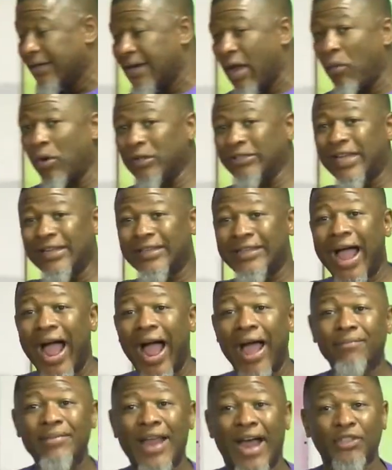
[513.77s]
there was a
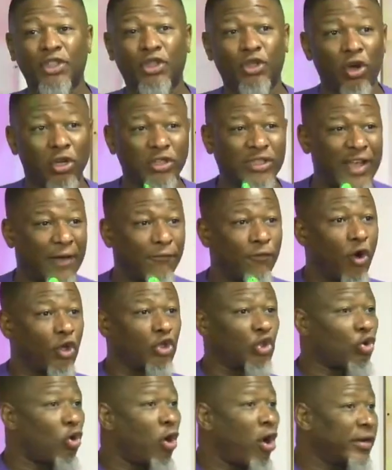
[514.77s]
time that Joseph
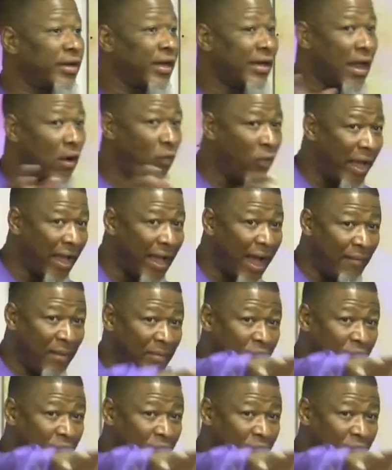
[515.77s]
was running away.